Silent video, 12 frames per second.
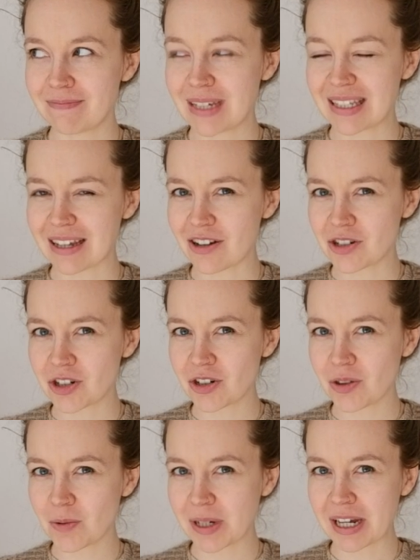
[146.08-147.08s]
is under
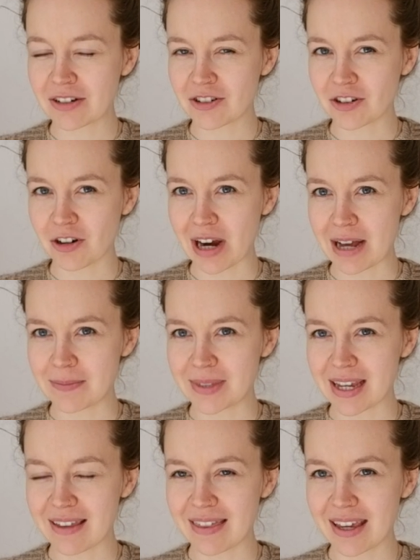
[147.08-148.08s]
300 grams,
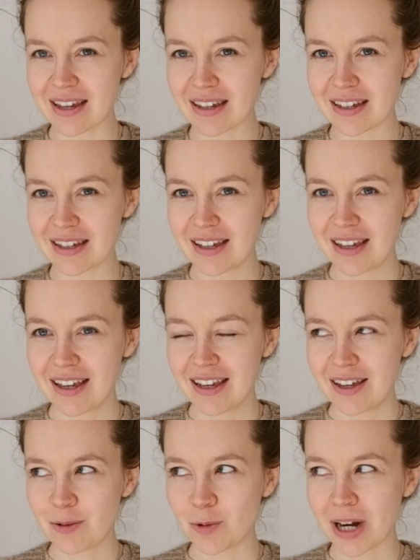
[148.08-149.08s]
I think.
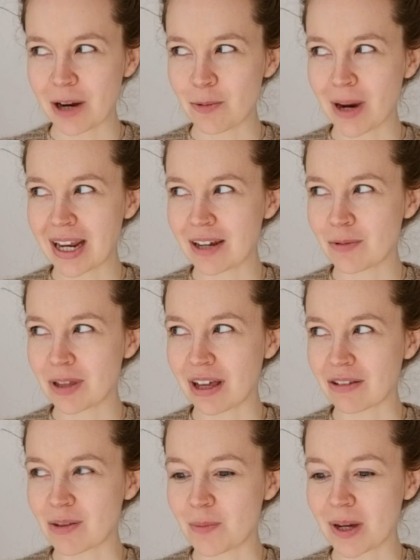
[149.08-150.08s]
When I weighed it
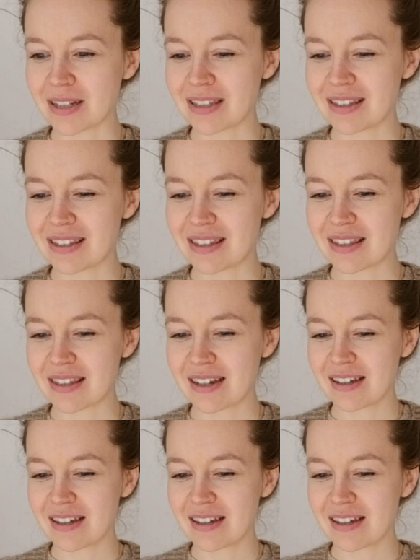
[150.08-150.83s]
without the buttons,